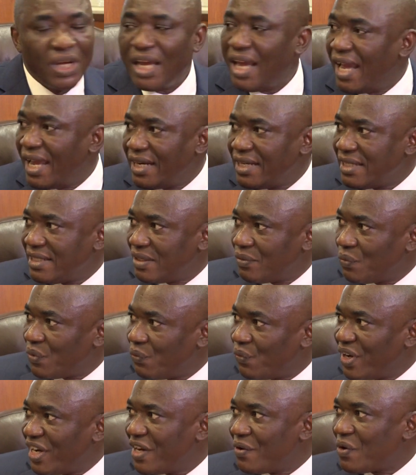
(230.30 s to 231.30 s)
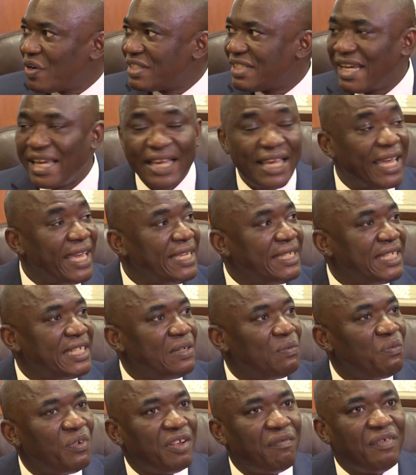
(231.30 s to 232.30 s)
And Winnie was
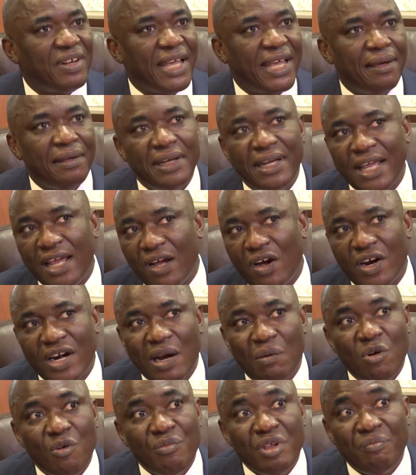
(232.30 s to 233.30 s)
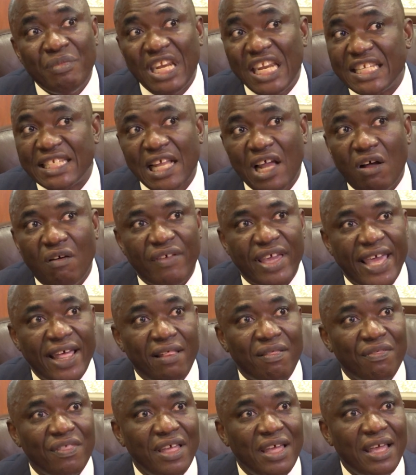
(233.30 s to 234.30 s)
engaging with the Honorable Minister of
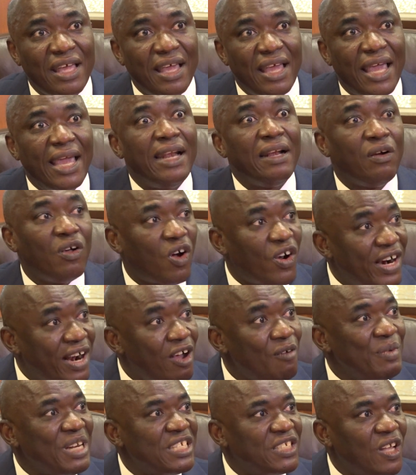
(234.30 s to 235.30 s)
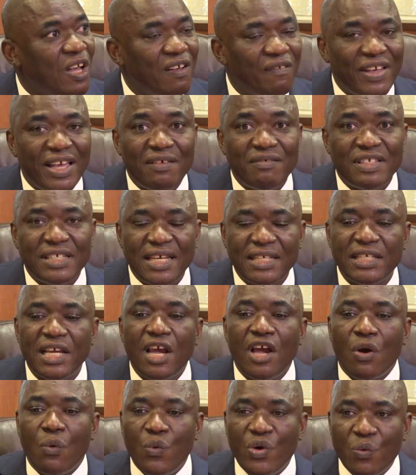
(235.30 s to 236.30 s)
Health. And Honorable Minister of Health says
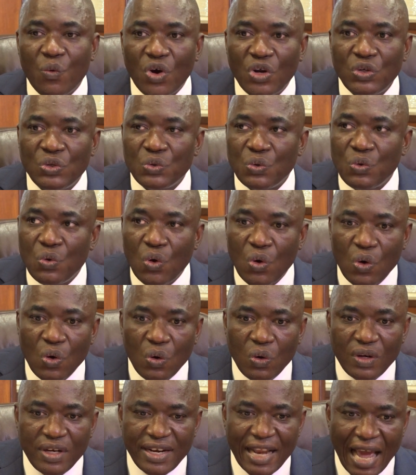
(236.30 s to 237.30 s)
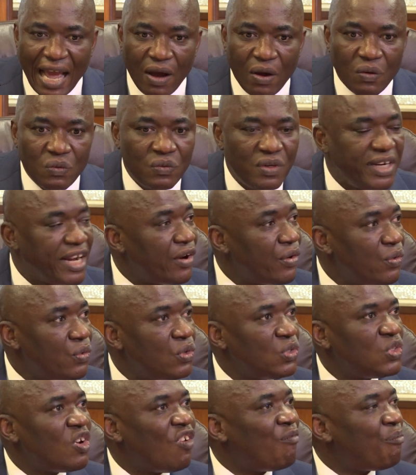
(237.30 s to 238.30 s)
we want to go down the
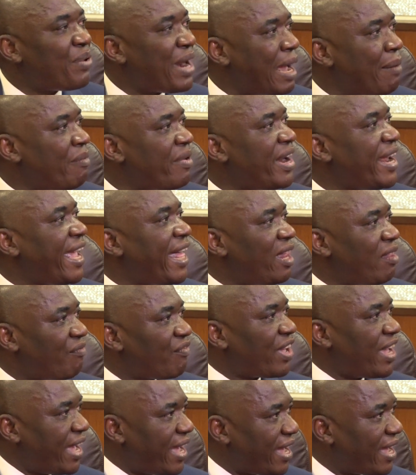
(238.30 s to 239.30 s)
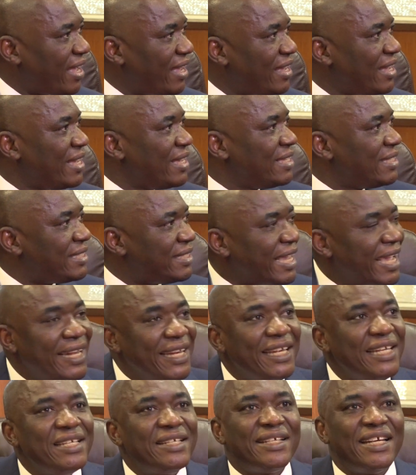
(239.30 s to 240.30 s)
route of primary health care,
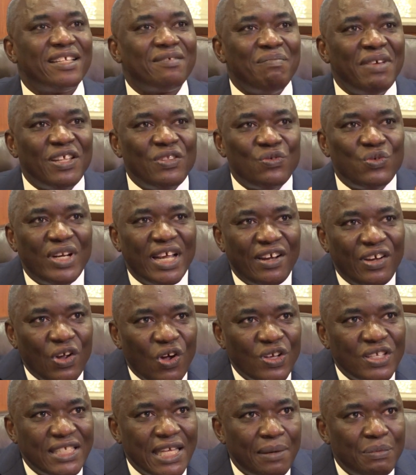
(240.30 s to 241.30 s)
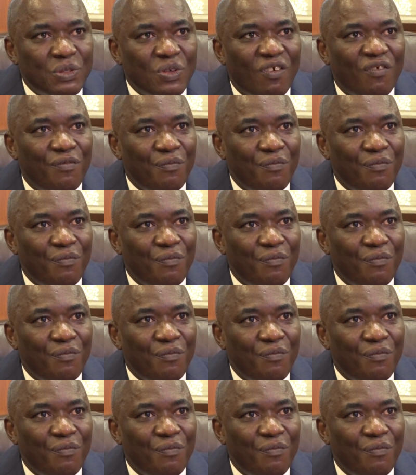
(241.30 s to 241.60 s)
sending treatment to the doorsteps of